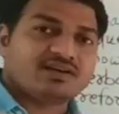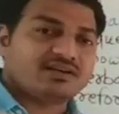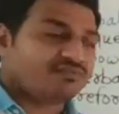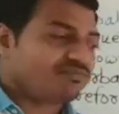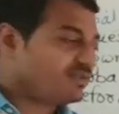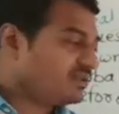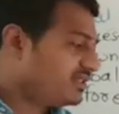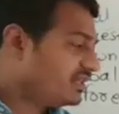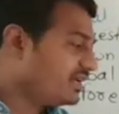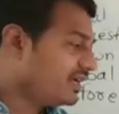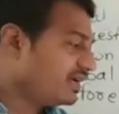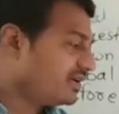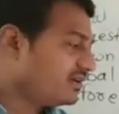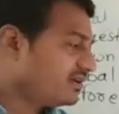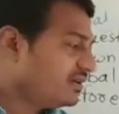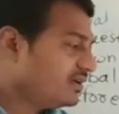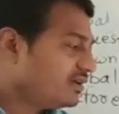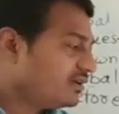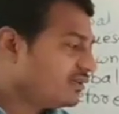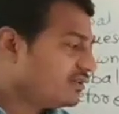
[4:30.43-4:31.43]
After
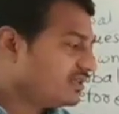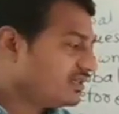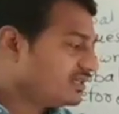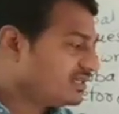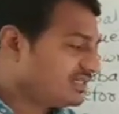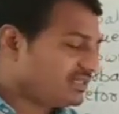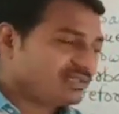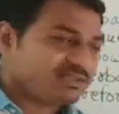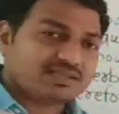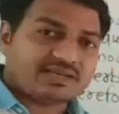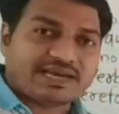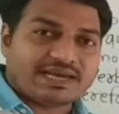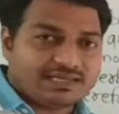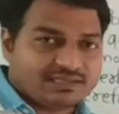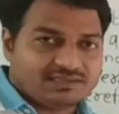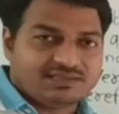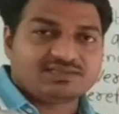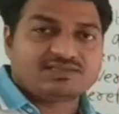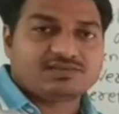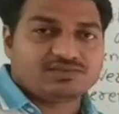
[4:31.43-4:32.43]
that, this
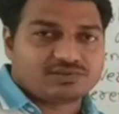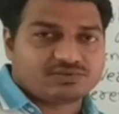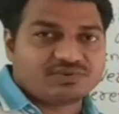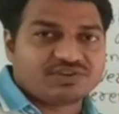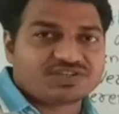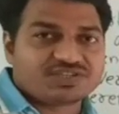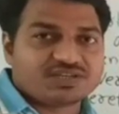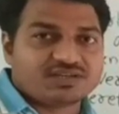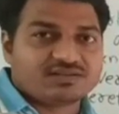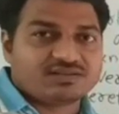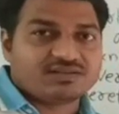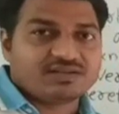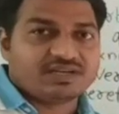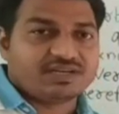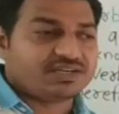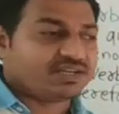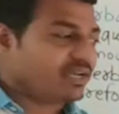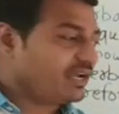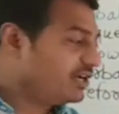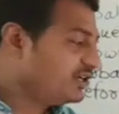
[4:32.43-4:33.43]
is question,
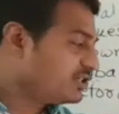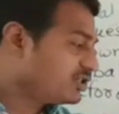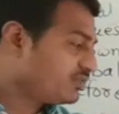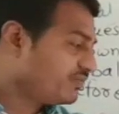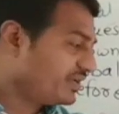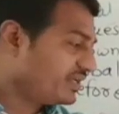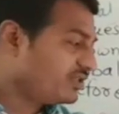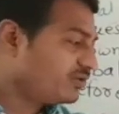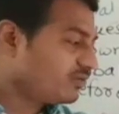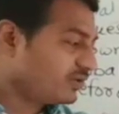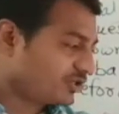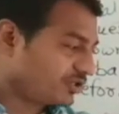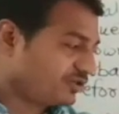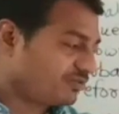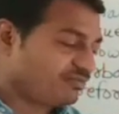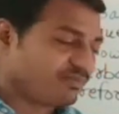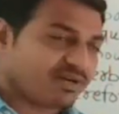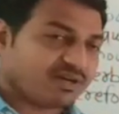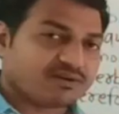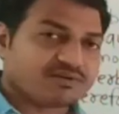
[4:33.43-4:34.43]
it ends with
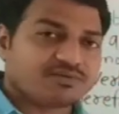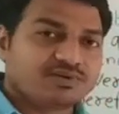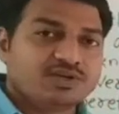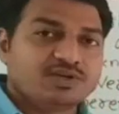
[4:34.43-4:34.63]
question mark.